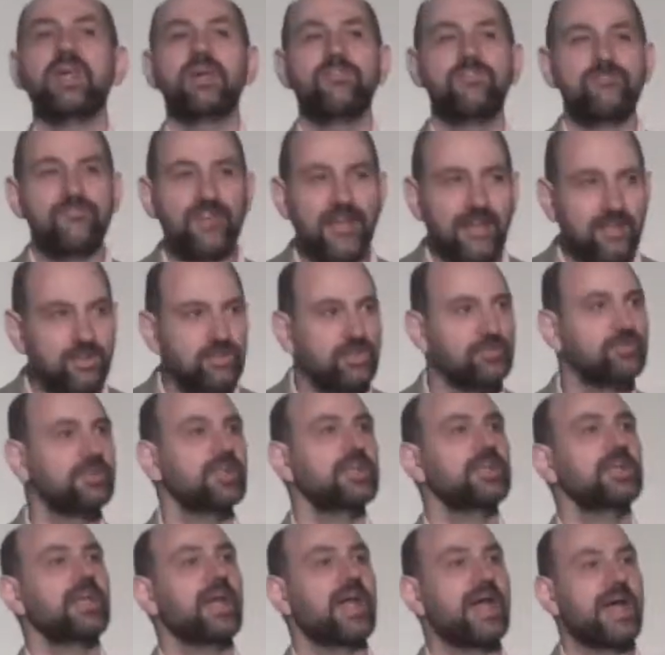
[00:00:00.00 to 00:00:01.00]

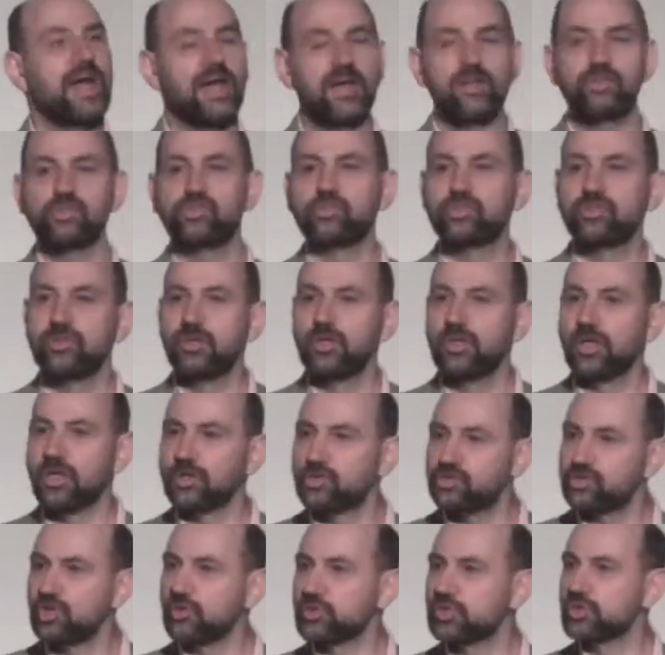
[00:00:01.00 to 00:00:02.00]
effectively as a
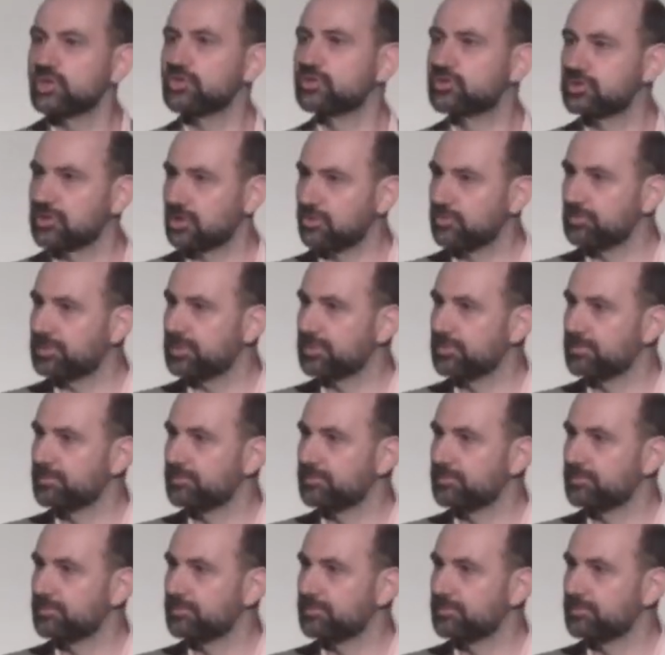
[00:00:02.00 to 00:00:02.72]
social group.